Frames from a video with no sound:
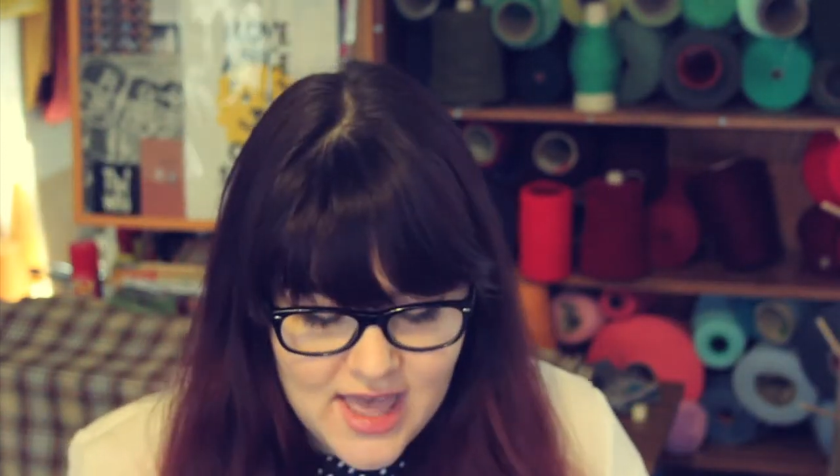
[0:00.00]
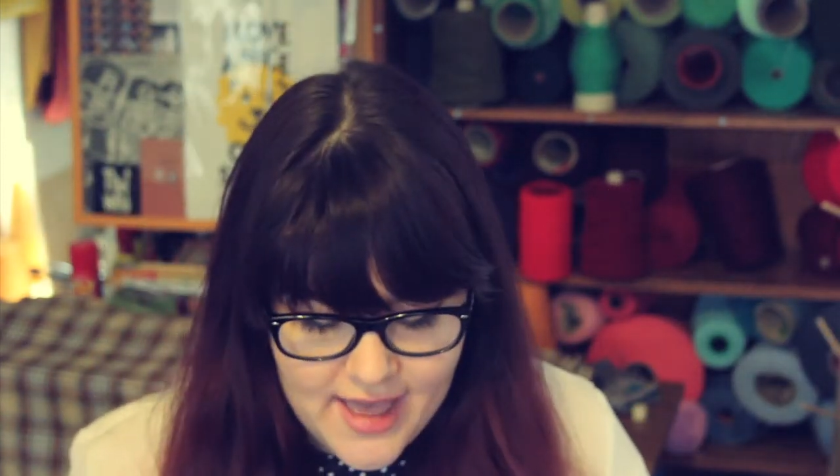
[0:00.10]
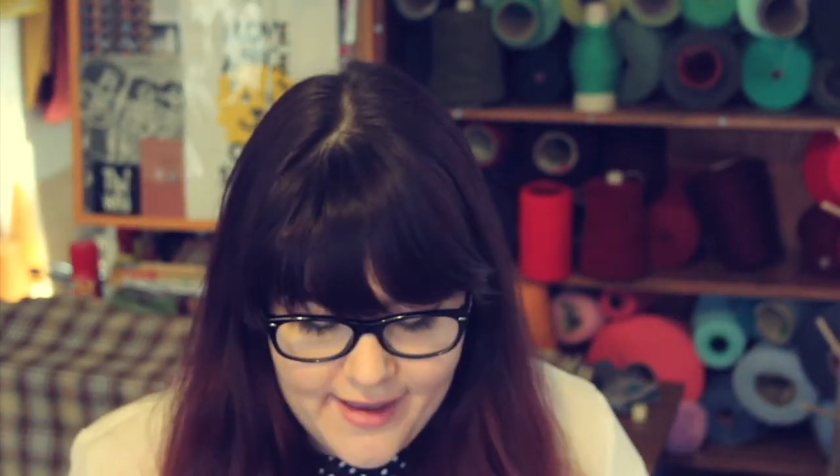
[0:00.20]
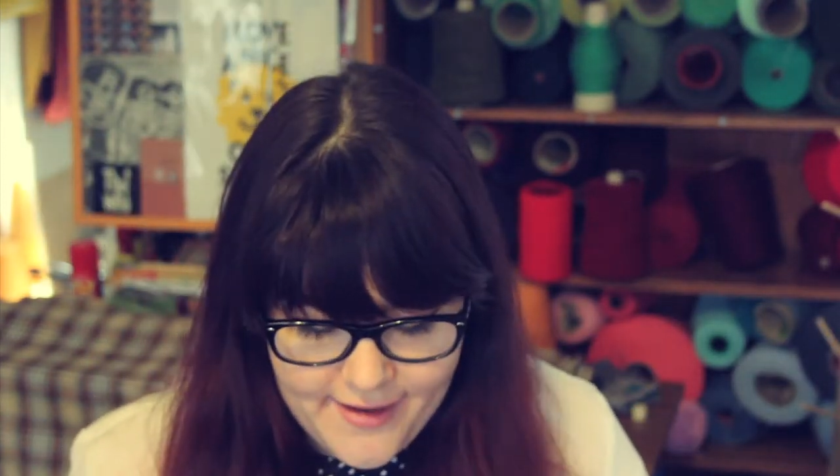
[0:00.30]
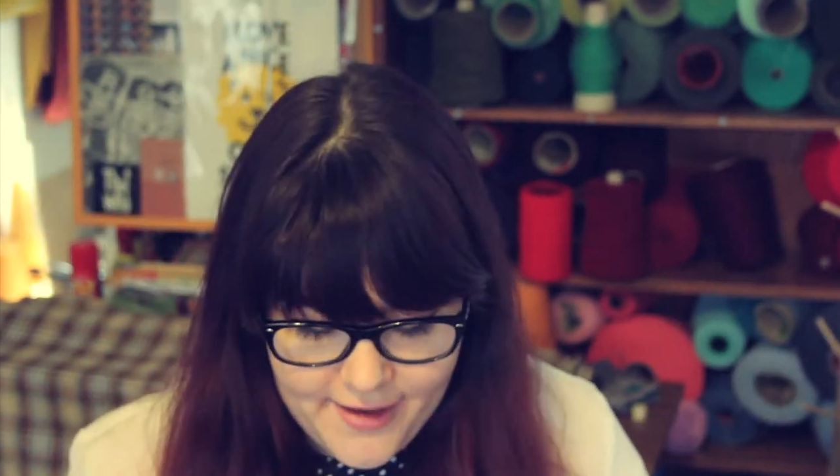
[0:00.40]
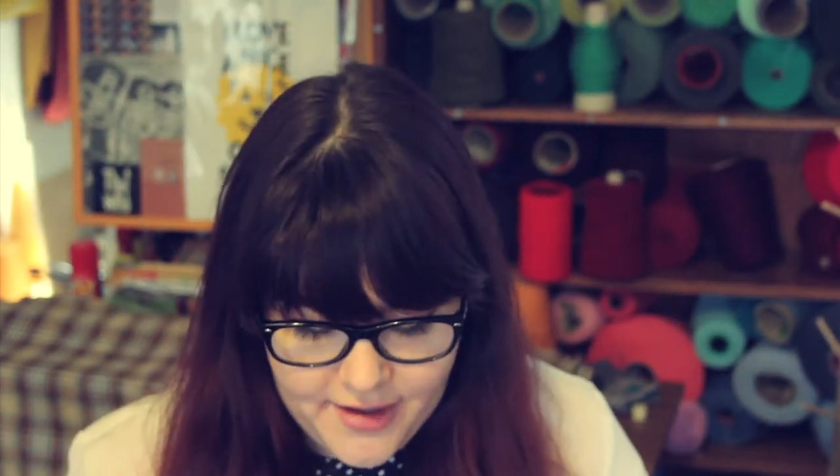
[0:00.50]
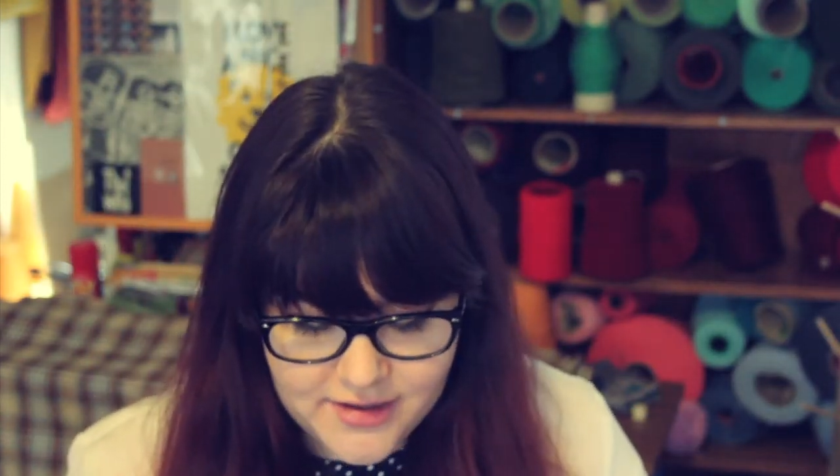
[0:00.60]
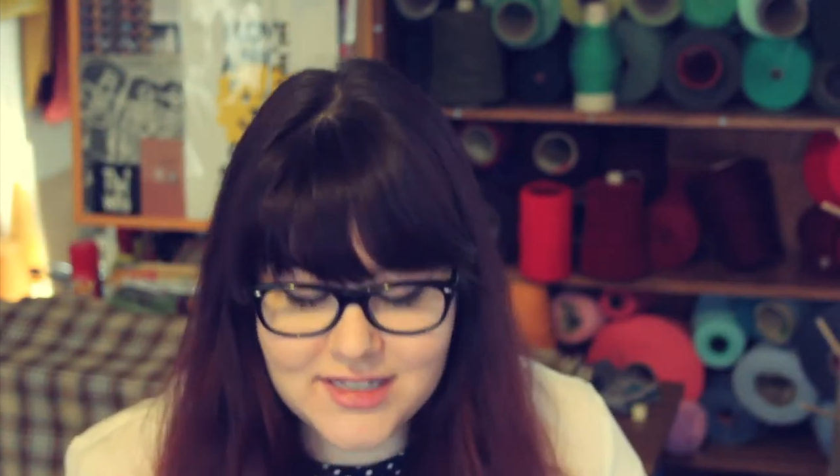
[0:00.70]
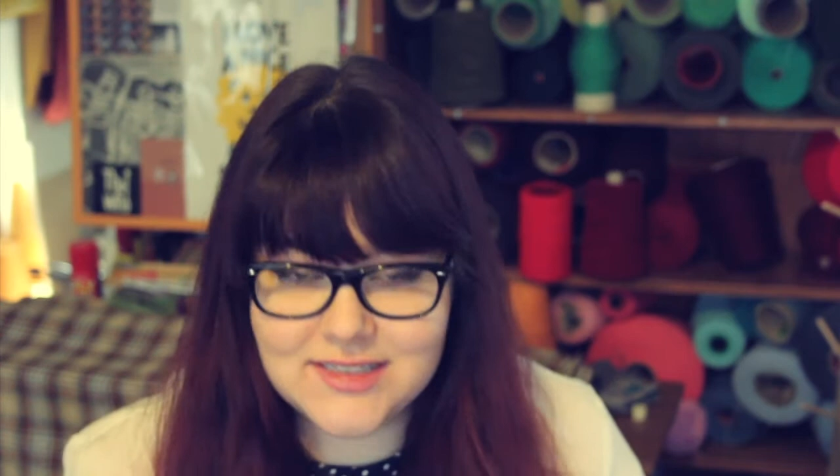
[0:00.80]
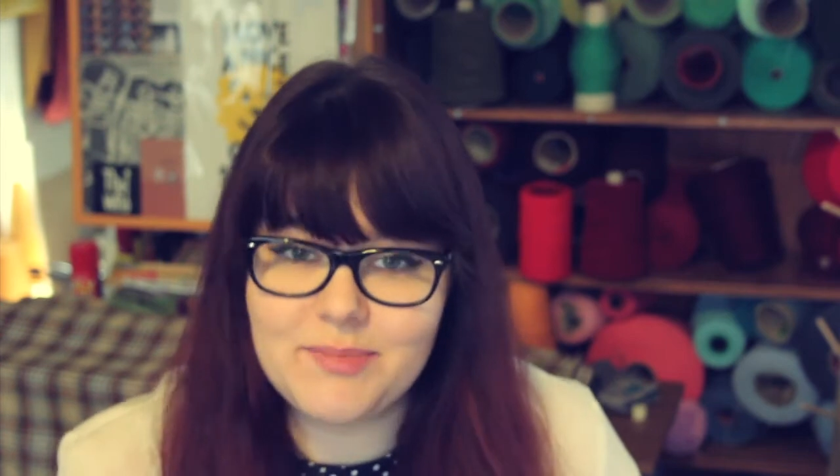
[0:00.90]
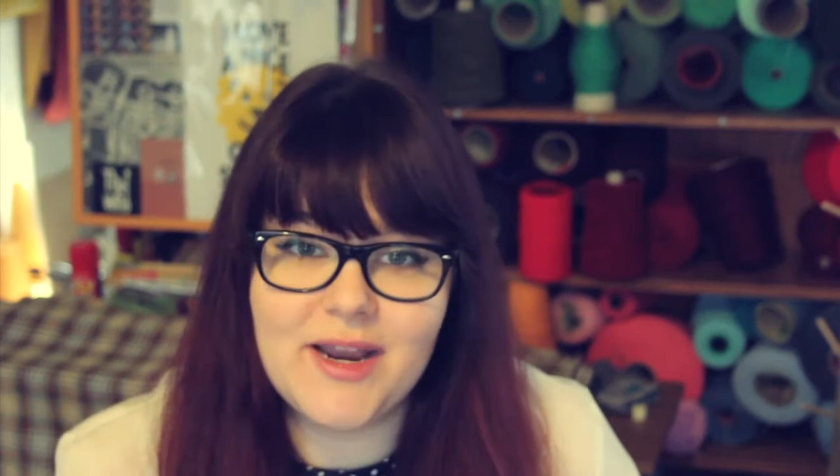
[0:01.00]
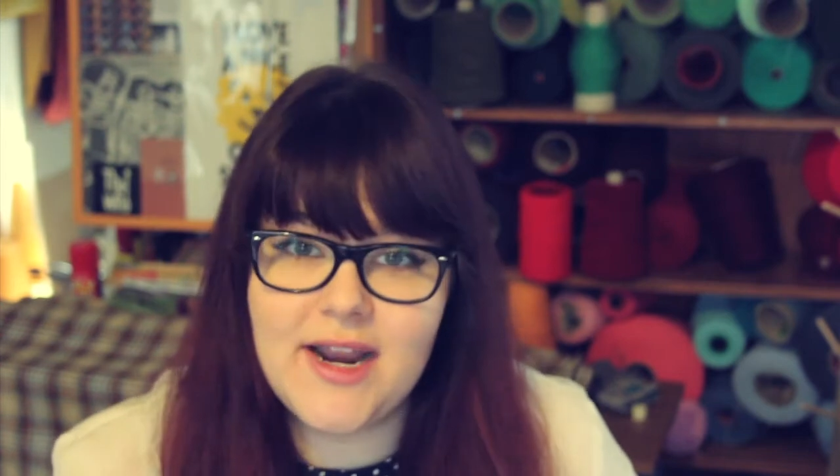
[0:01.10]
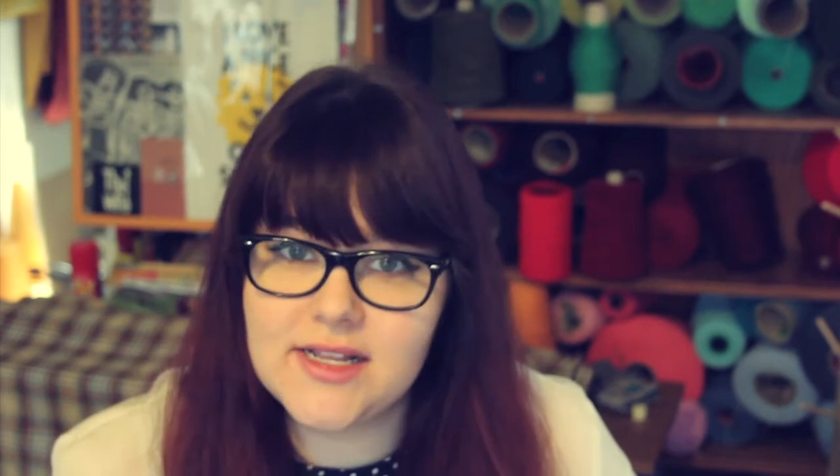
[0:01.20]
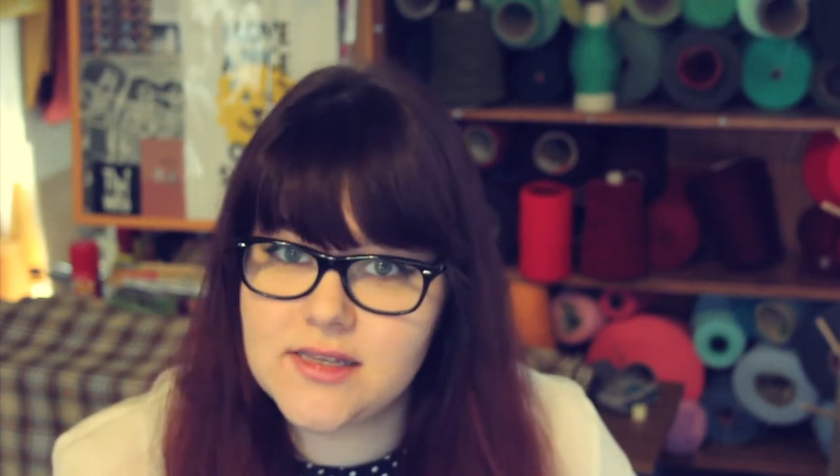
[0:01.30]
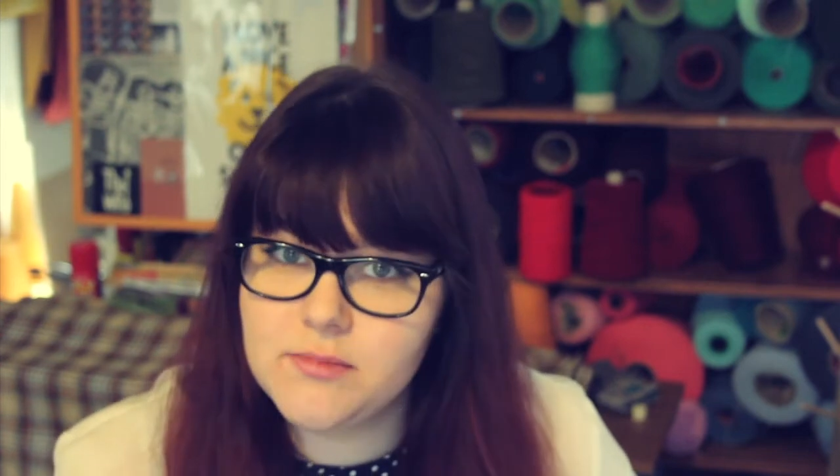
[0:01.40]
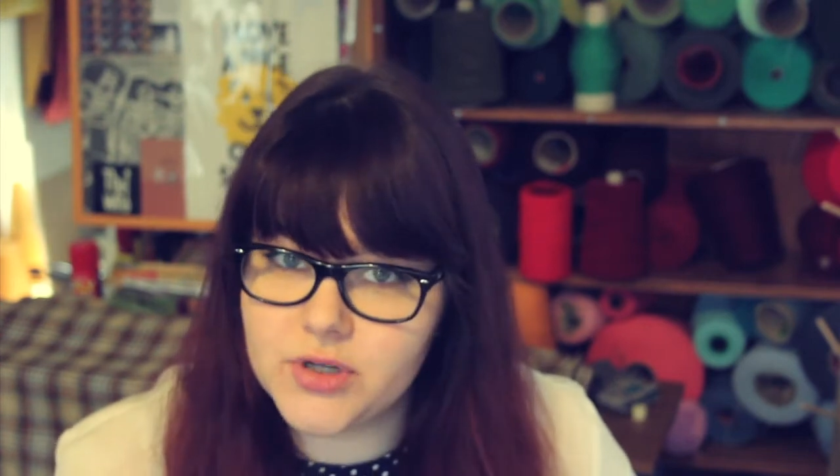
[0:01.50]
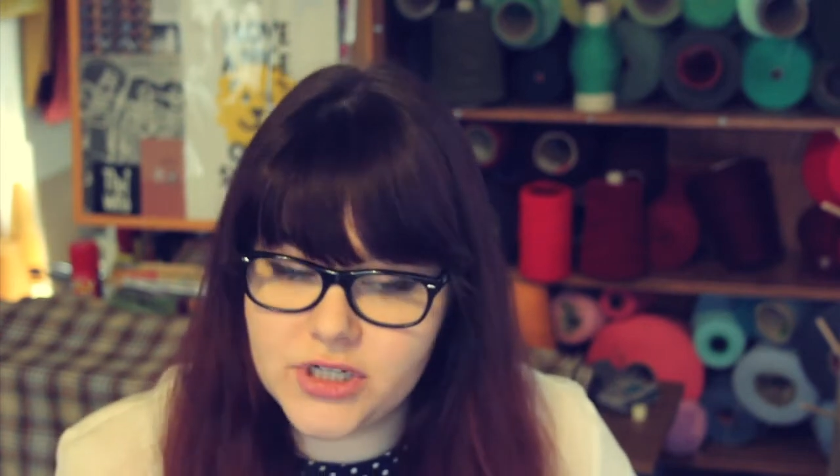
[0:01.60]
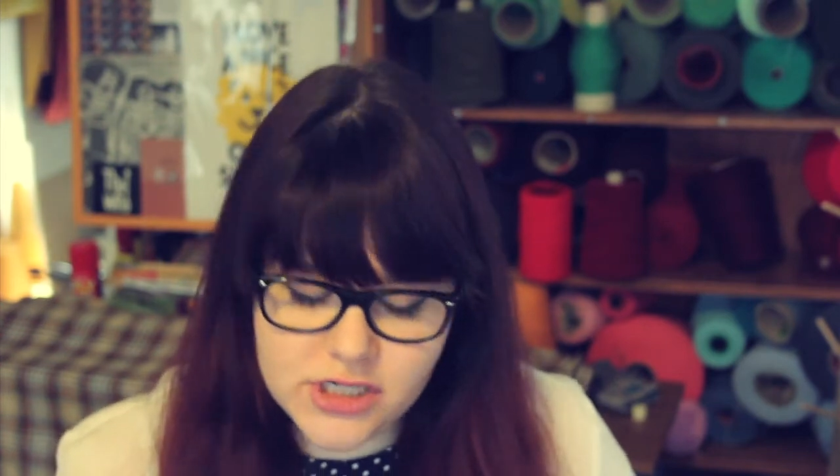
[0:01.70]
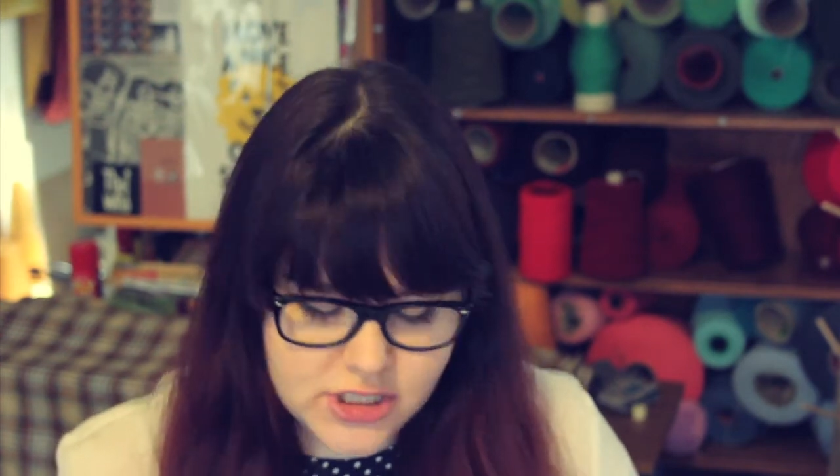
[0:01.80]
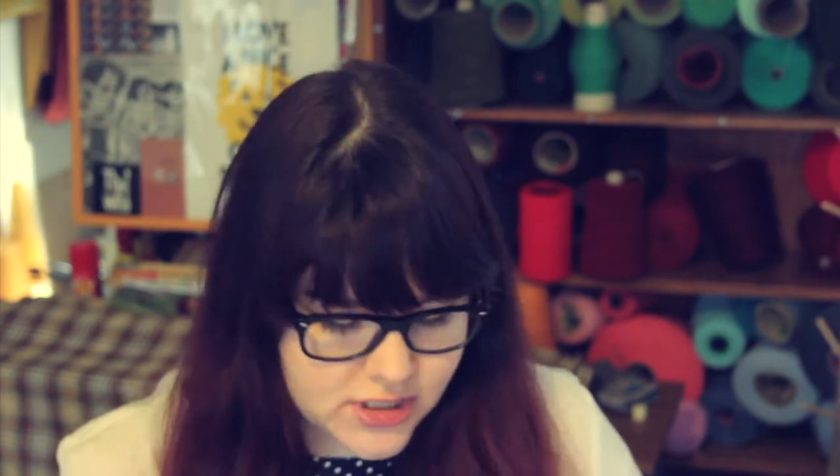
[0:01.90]
It's by Nancy
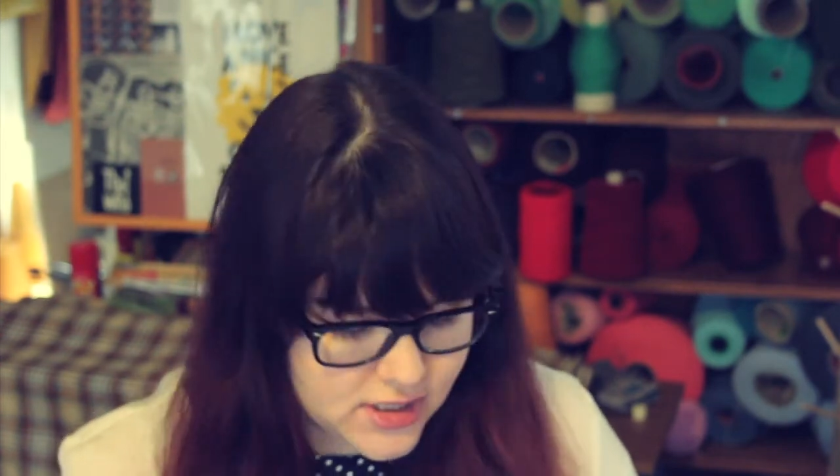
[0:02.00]
Bush.